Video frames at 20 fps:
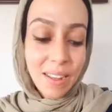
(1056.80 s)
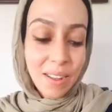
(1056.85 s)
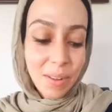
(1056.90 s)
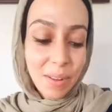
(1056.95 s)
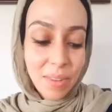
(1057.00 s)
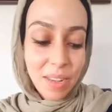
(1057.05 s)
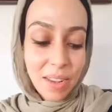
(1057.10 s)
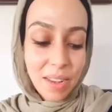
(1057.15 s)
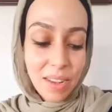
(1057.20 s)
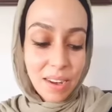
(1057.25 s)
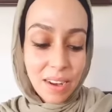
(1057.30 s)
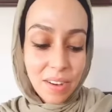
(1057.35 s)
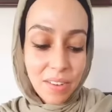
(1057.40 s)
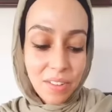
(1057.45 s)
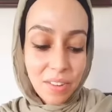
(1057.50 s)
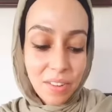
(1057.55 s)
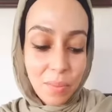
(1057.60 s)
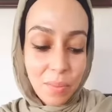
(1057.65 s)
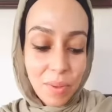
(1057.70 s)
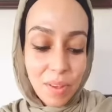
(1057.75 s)
it can
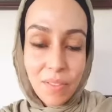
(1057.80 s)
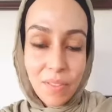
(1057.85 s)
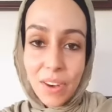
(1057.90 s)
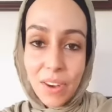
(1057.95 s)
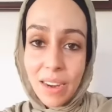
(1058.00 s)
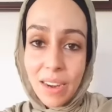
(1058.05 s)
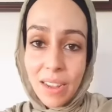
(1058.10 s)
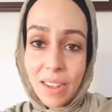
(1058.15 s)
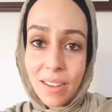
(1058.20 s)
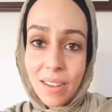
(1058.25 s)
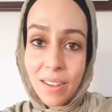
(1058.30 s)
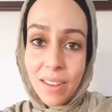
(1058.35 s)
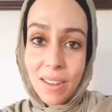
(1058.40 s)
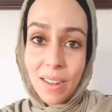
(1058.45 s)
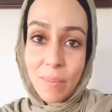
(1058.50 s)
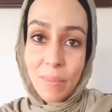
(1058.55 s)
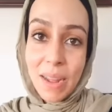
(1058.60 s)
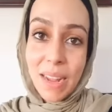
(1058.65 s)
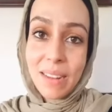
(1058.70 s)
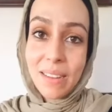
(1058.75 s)
actually be very
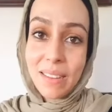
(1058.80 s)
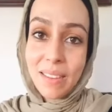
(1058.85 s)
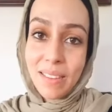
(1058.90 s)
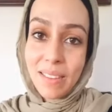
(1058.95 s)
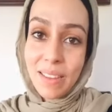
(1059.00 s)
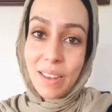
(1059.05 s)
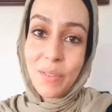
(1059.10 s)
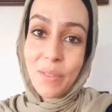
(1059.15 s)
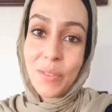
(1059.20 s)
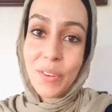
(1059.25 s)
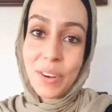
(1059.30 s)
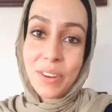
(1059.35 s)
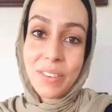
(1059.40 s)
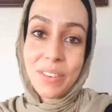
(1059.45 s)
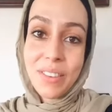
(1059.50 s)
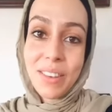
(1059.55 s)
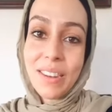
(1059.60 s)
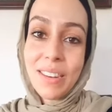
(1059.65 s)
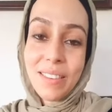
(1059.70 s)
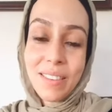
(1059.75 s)
balancing for your
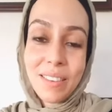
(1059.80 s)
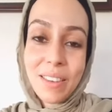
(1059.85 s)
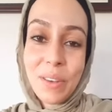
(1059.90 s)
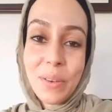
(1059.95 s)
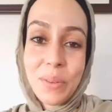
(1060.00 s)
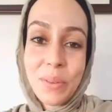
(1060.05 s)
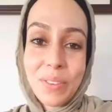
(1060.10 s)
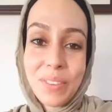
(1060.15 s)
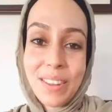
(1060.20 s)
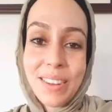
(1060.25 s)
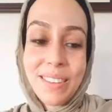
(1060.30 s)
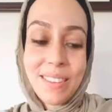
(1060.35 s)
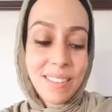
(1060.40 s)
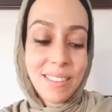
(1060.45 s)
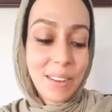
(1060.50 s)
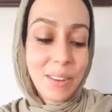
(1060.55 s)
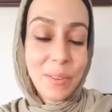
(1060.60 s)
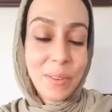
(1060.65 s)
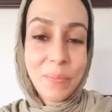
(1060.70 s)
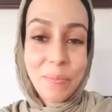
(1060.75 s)
skin to use this. So,